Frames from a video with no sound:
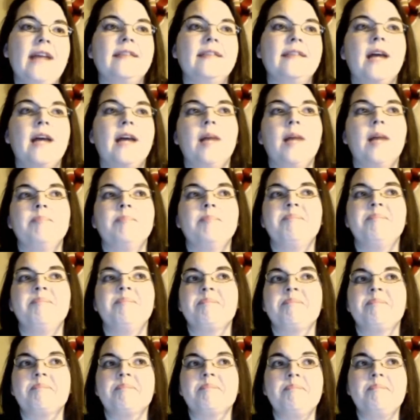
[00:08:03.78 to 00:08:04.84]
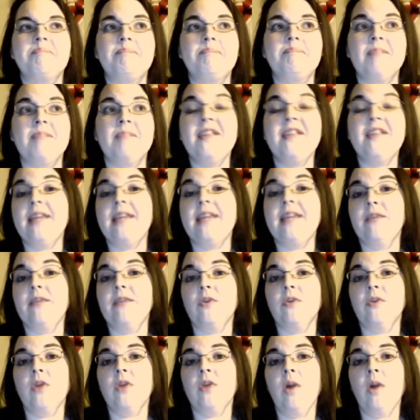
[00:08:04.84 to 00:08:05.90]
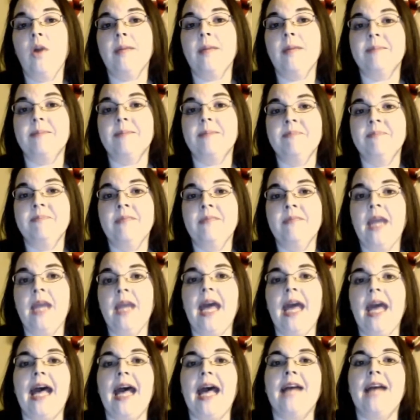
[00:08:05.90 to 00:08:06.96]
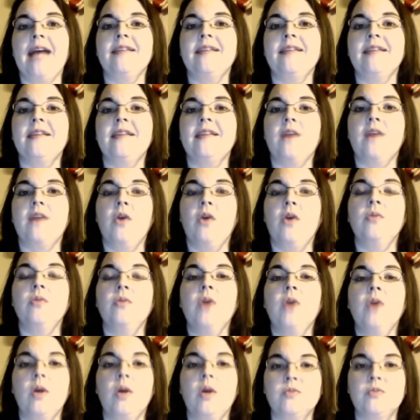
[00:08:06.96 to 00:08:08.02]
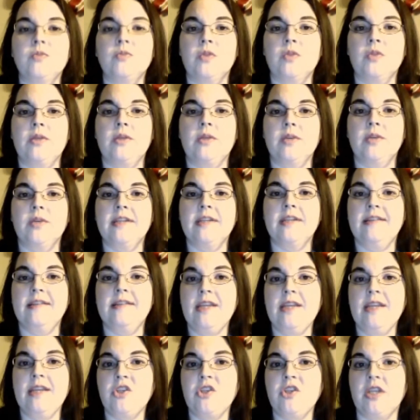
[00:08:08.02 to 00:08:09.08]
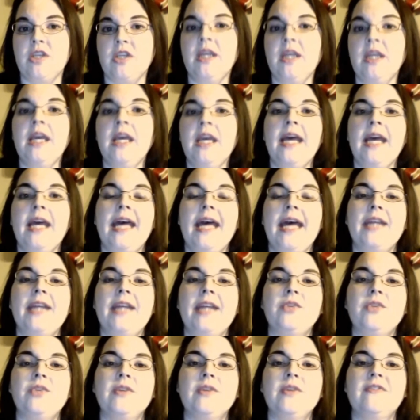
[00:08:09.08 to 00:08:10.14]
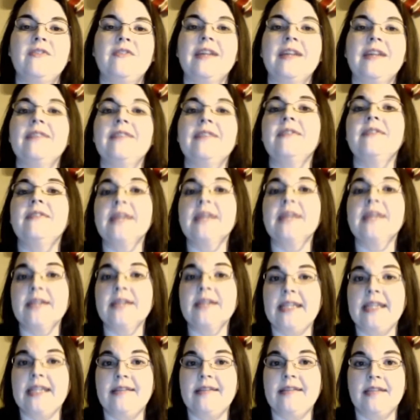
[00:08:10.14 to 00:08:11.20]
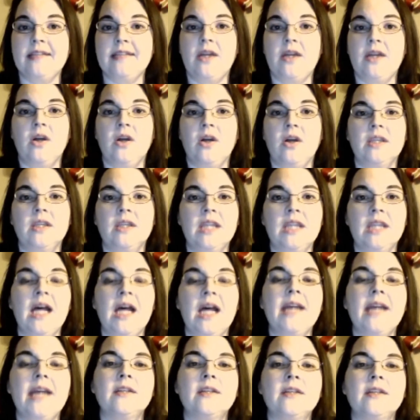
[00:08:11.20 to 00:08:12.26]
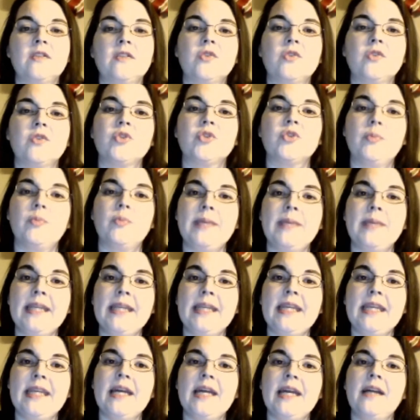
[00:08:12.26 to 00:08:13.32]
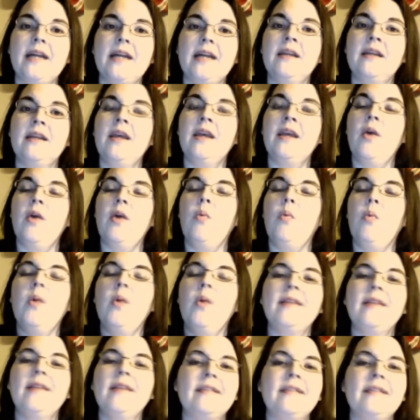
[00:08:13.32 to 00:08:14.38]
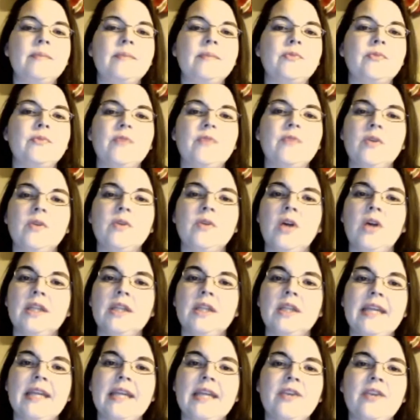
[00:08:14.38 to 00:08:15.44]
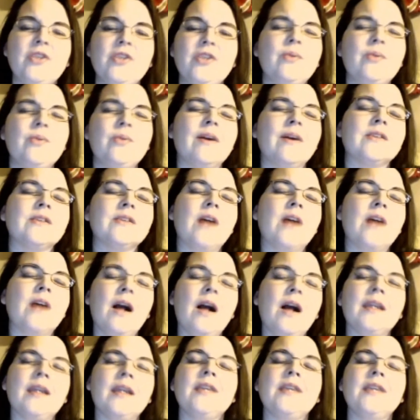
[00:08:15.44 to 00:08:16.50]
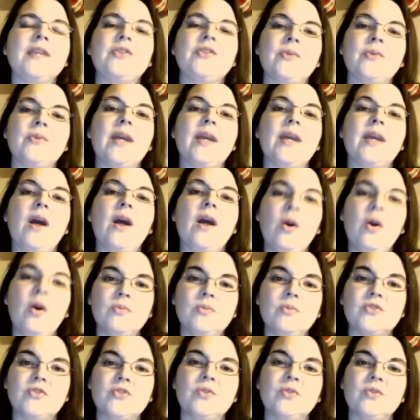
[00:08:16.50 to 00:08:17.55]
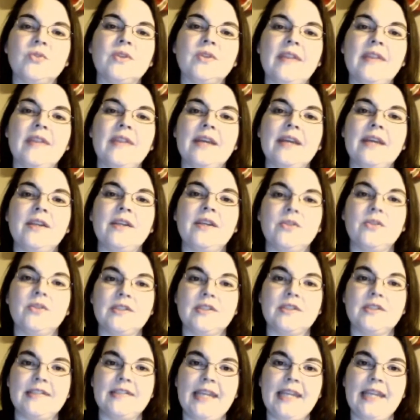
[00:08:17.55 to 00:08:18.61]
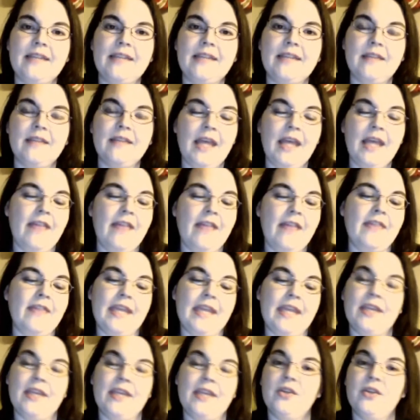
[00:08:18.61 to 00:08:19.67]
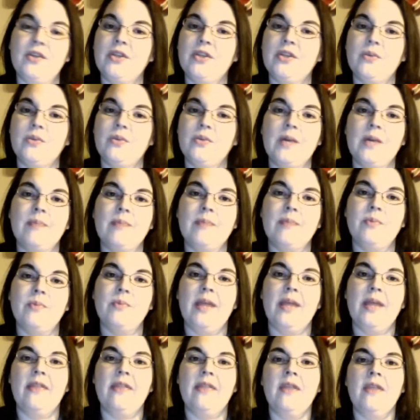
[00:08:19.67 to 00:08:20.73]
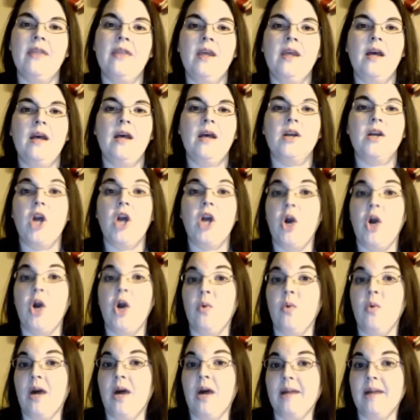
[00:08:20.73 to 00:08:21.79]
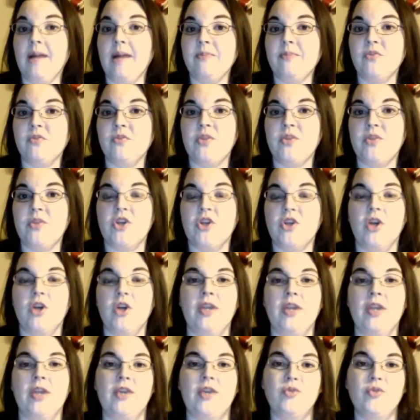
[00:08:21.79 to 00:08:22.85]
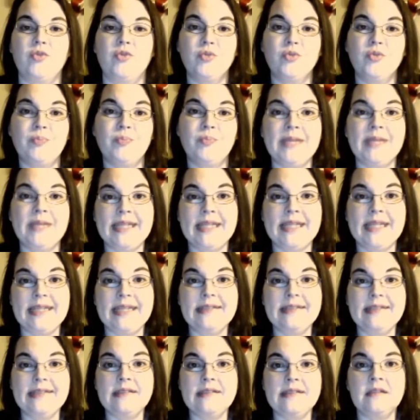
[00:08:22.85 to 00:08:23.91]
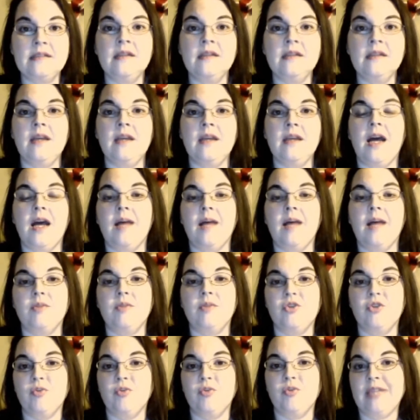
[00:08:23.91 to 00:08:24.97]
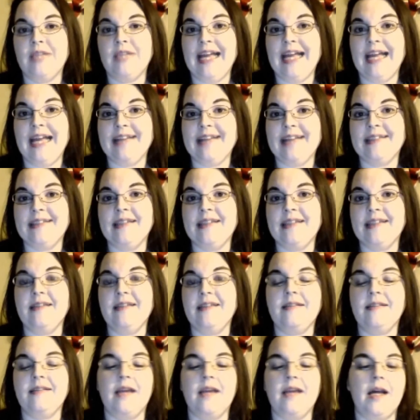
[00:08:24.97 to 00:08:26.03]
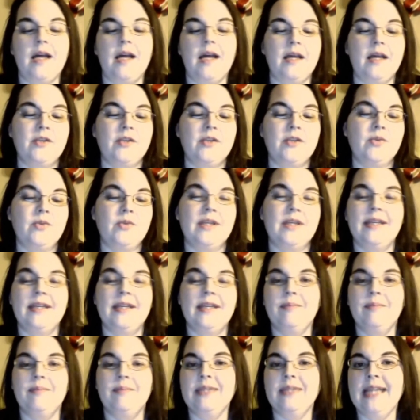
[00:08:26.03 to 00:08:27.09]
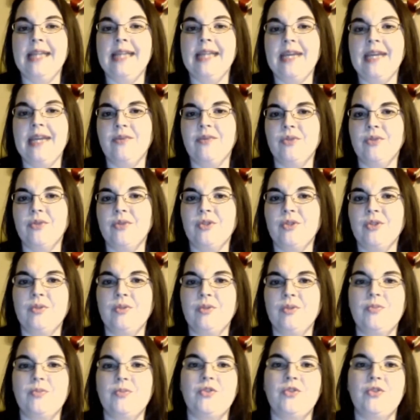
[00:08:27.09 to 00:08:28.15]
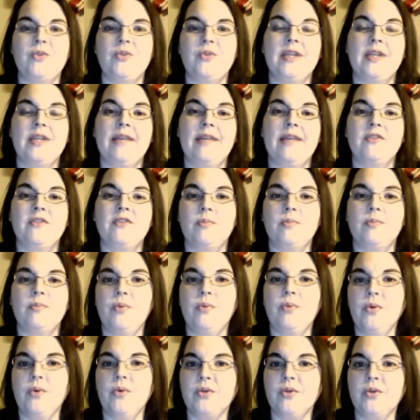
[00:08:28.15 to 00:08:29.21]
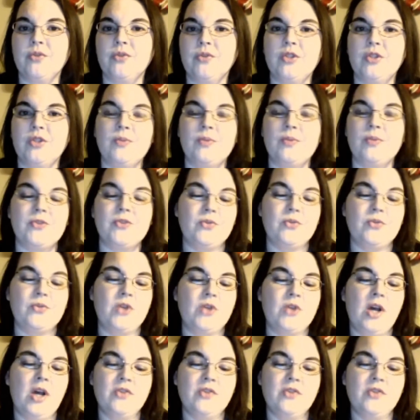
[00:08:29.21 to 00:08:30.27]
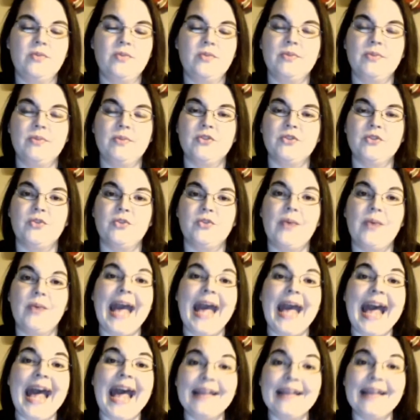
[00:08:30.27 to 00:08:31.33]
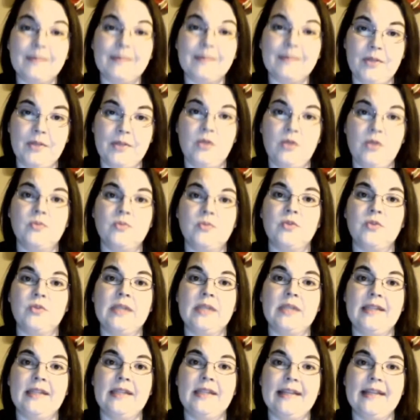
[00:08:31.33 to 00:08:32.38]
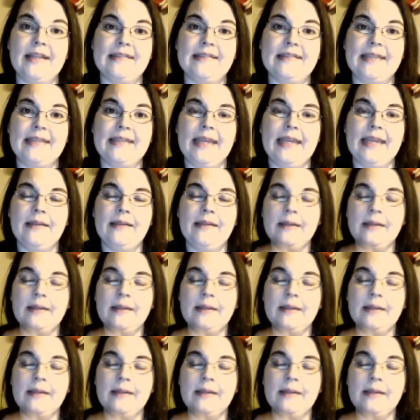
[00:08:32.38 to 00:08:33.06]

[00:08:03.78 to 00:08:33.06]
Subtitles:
the state of Oklahoma has its own homeschooling organization, and you can find it very easily online on social media. One simple phone call later, you are talking to a homeschooler there in your state. They can hook you up with co-ops, which are like group meetings, group classes. You can get play groups, you can have support groups, you talk to a person who has been homeschooling in that state.